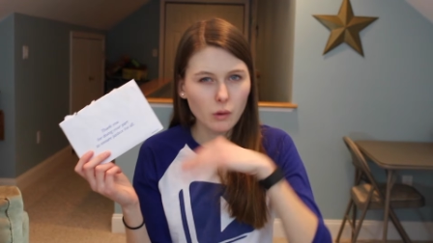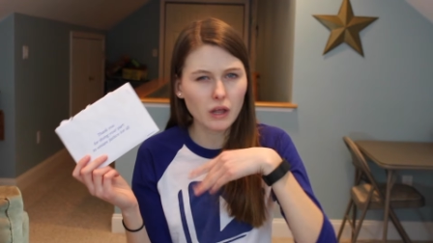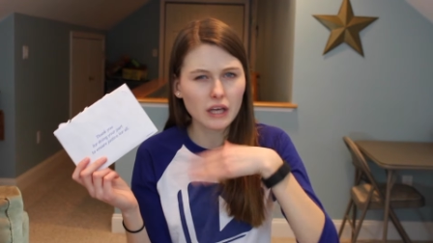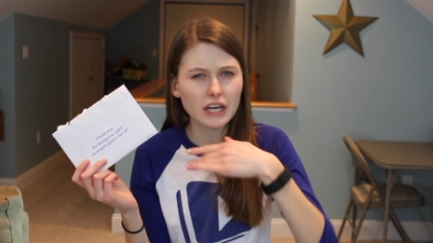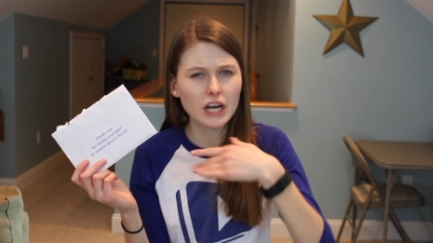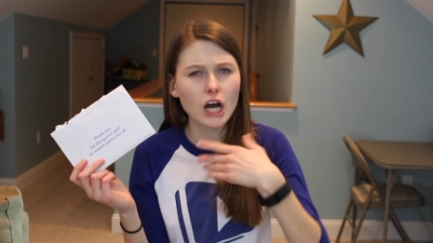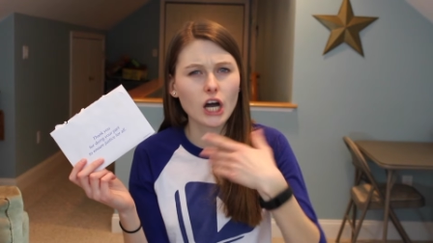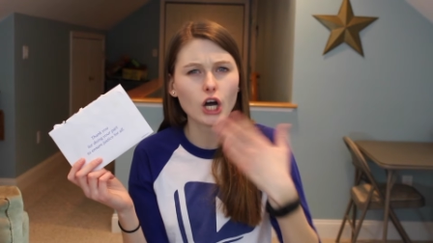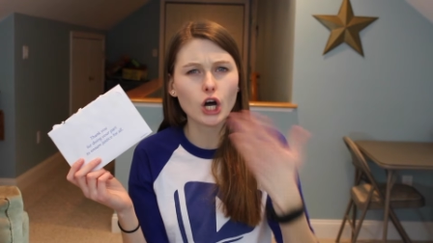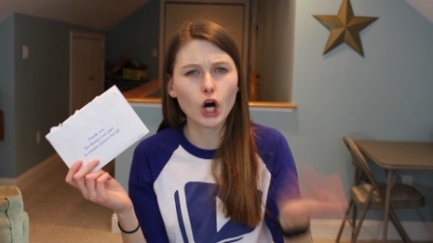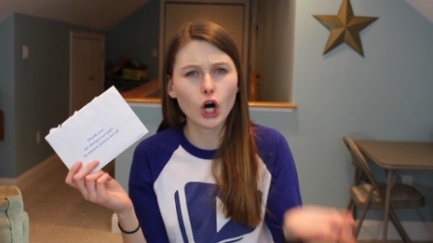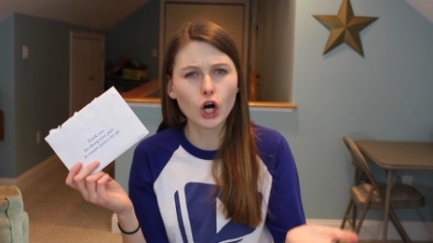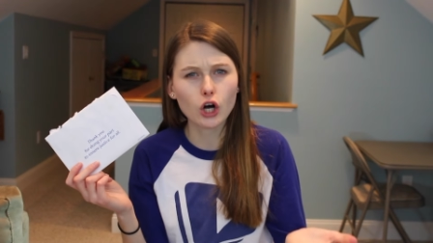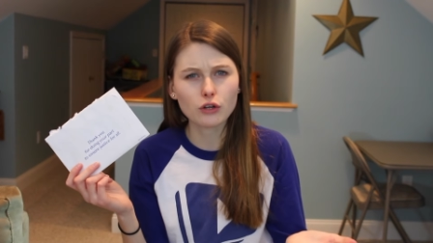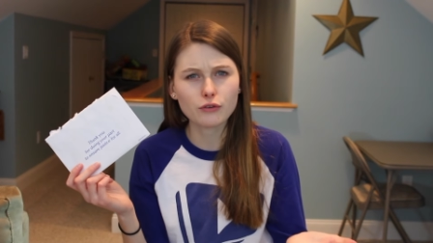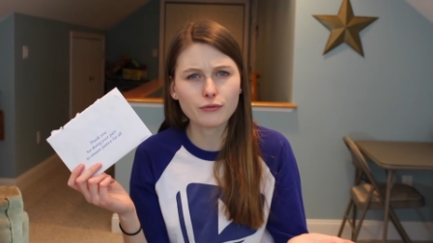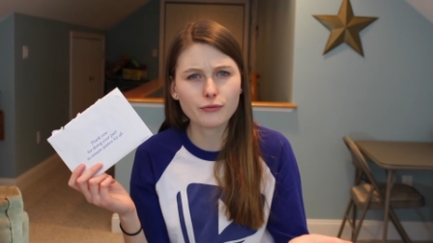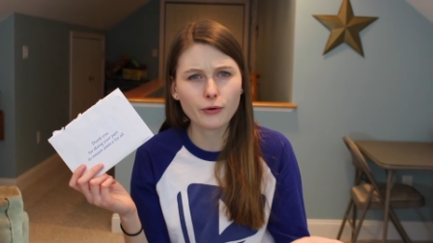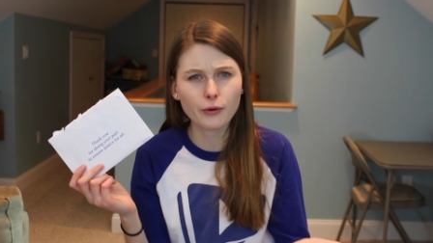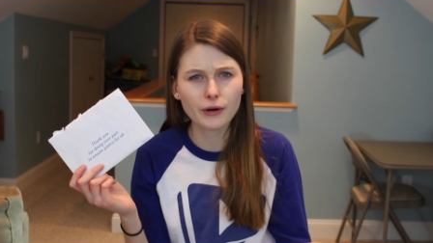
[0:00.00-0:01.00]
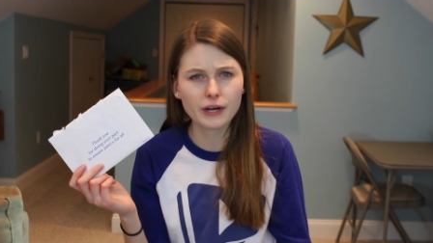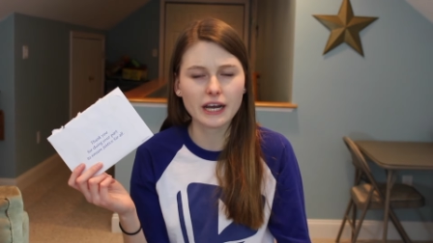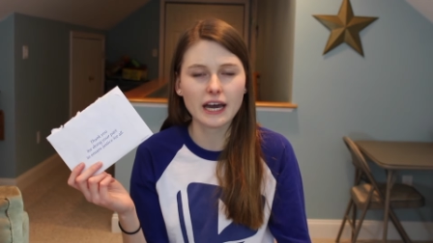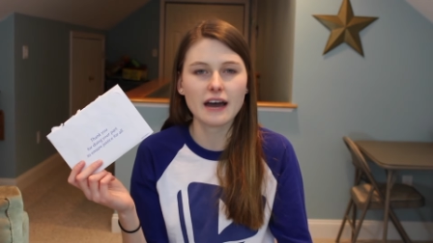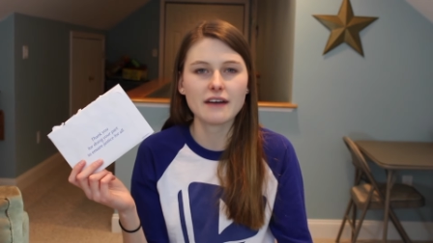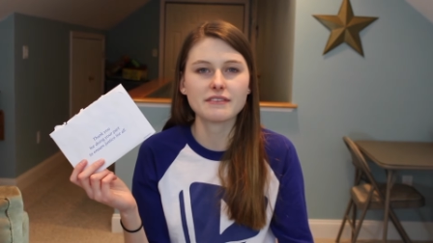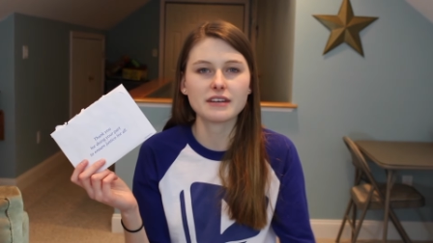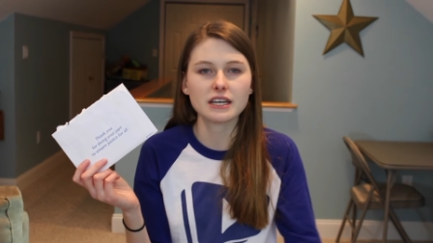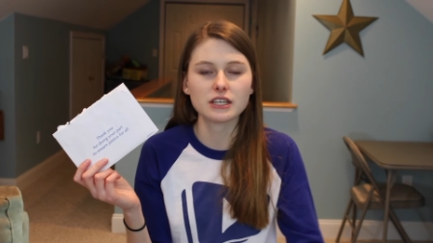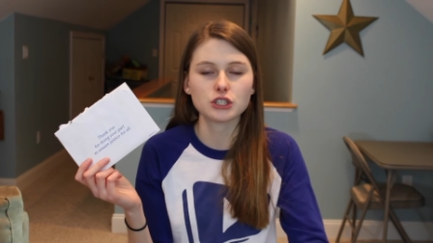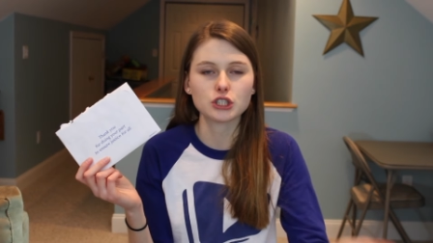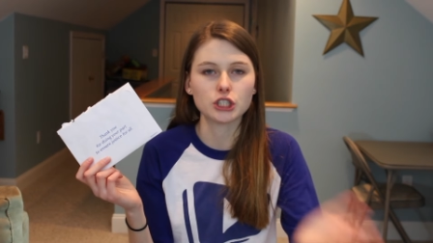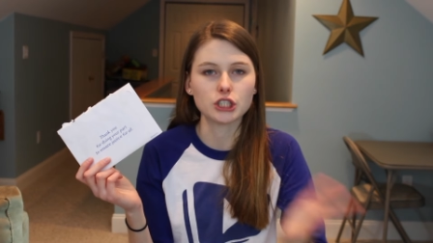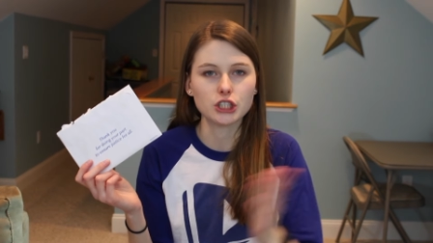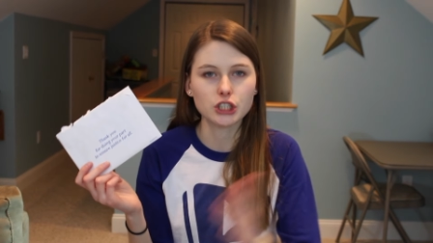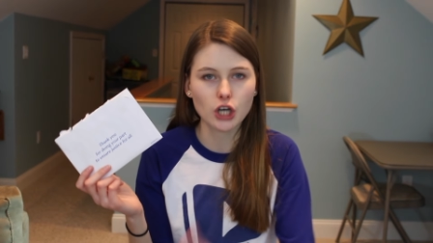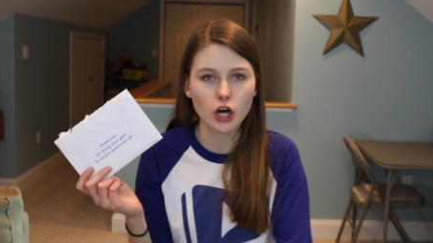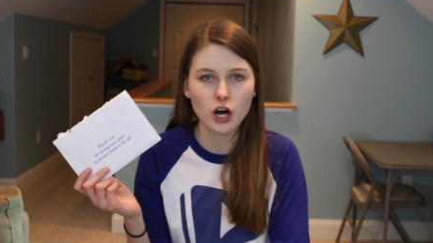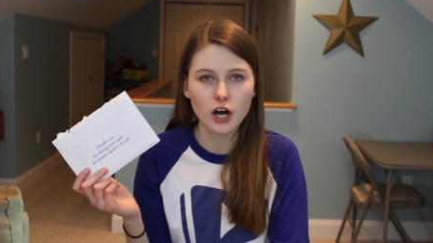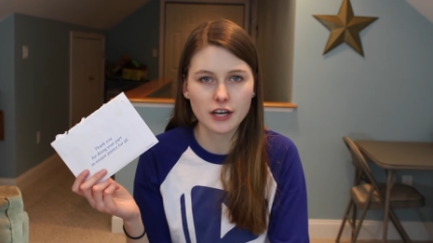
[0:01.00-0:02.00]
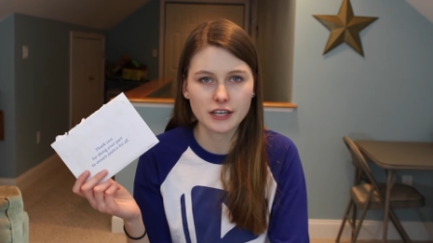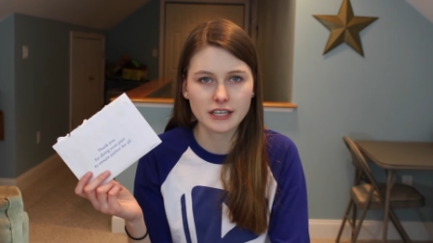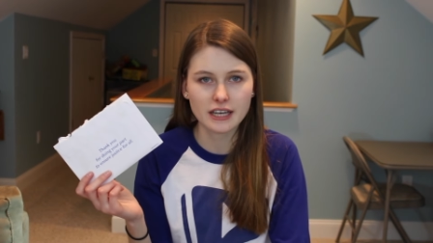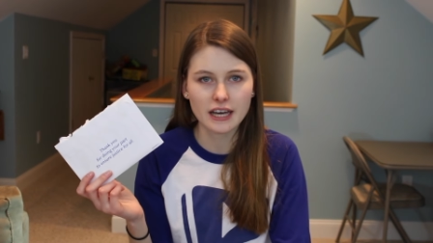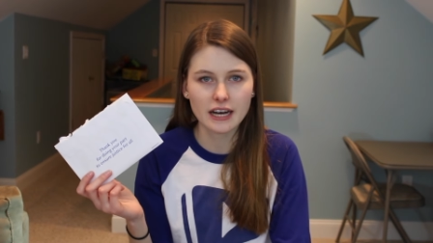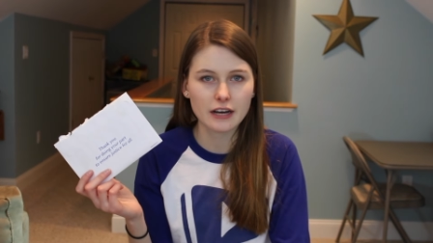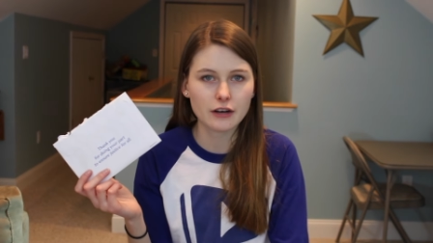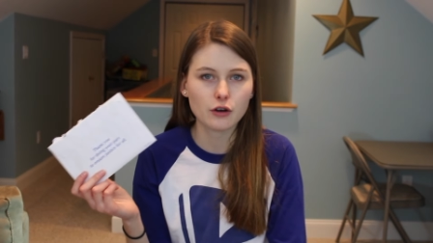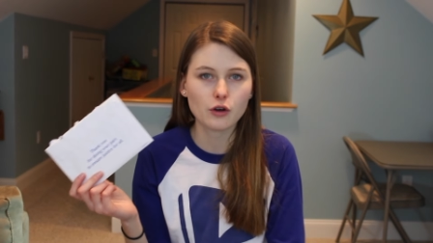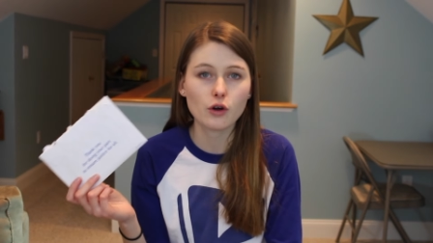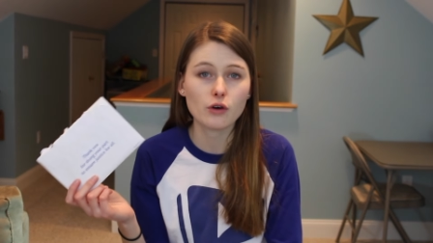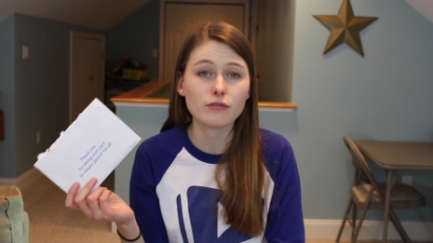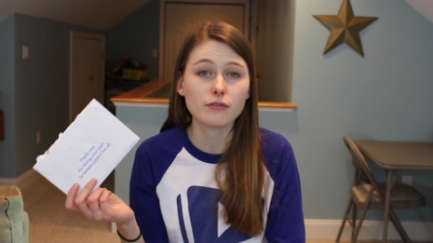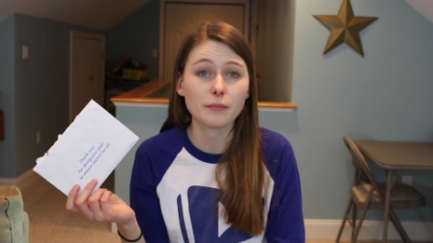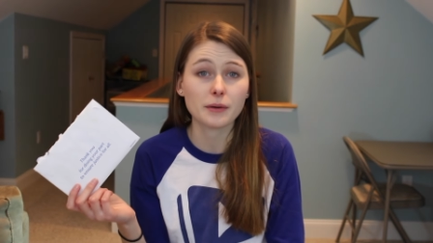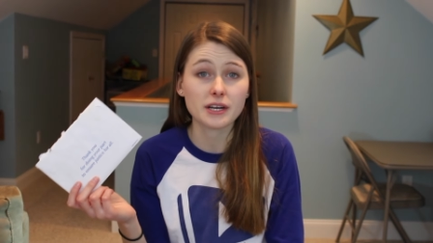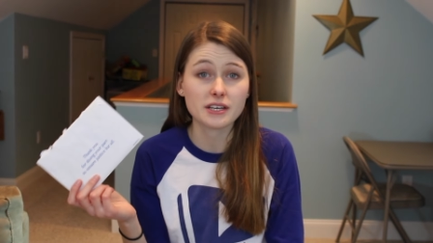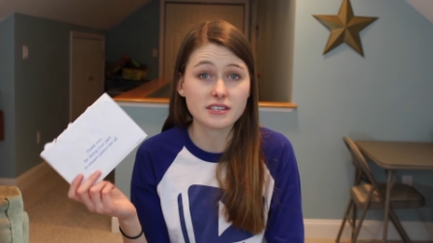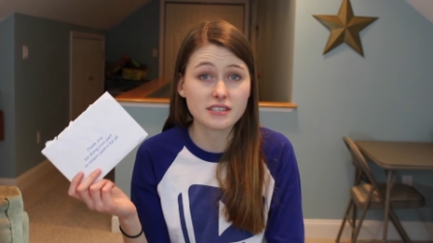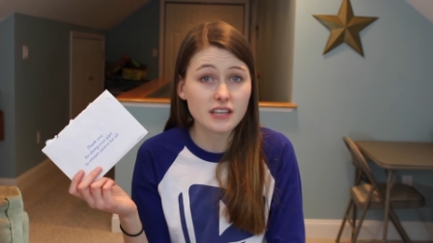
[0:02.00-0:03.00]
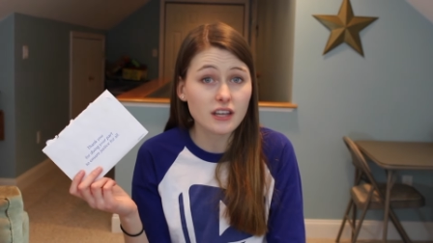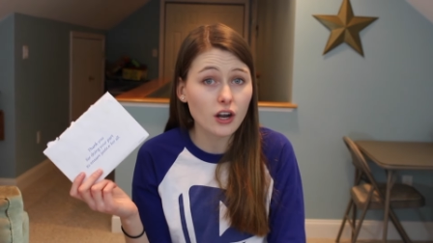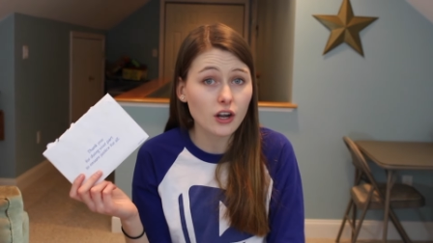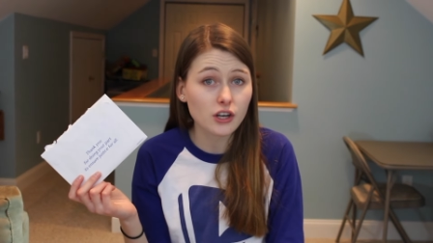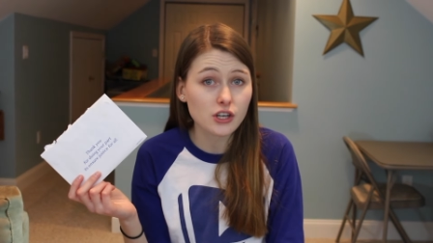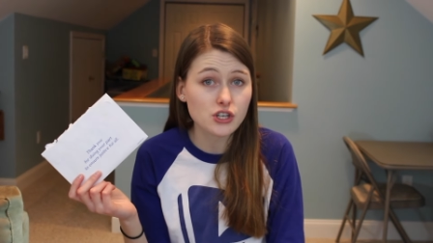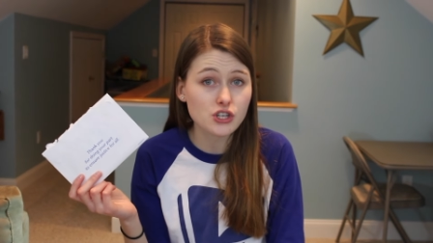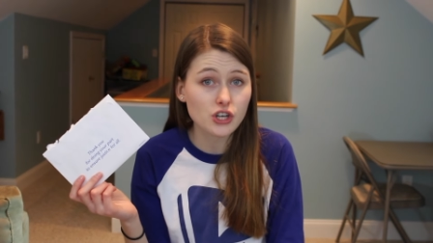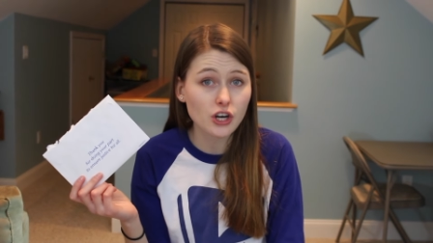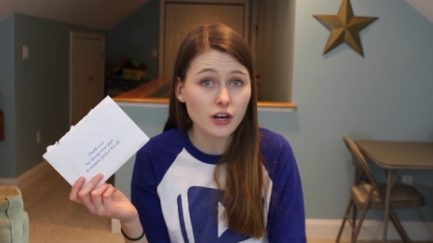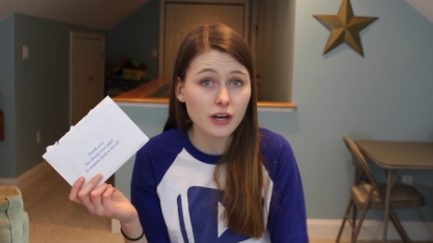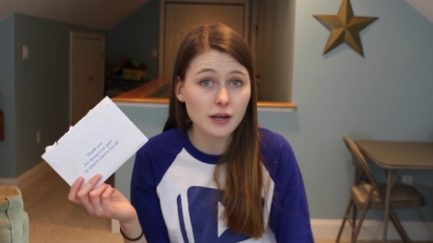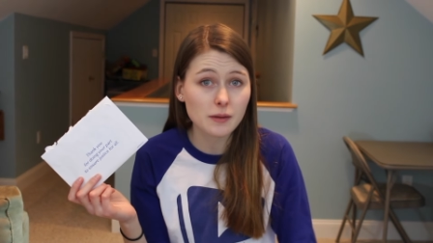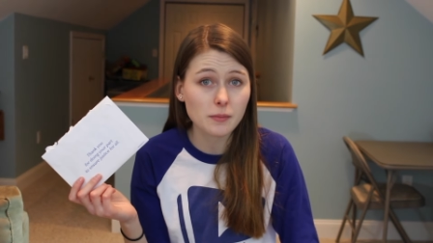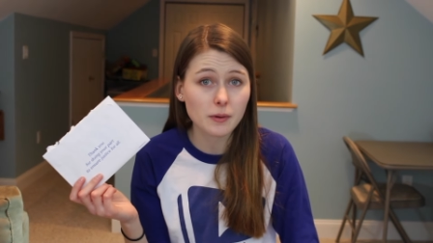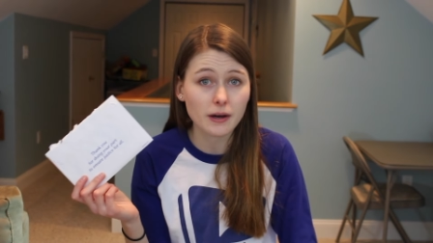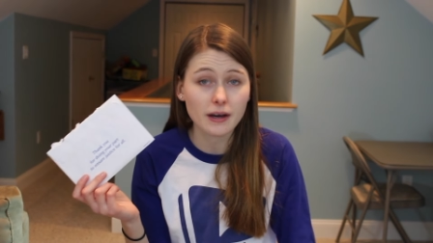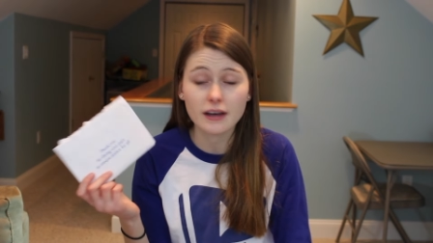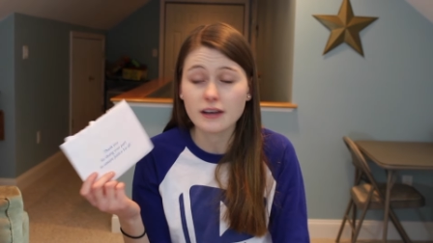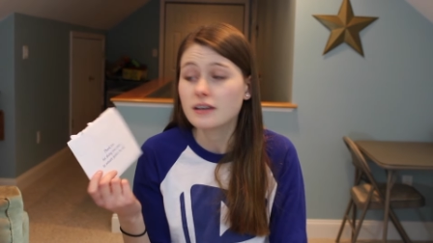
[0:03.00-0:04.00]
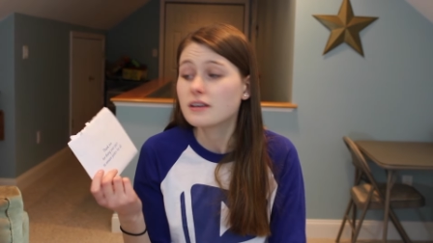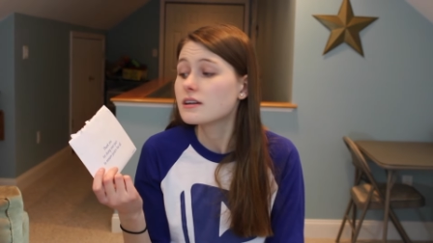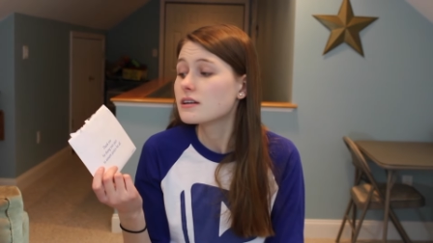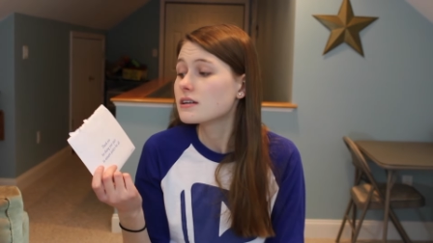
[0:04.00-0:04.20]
Well, I got called for it. I haven't actually gone yet. I don't know if I'm gonna sit on a jury, but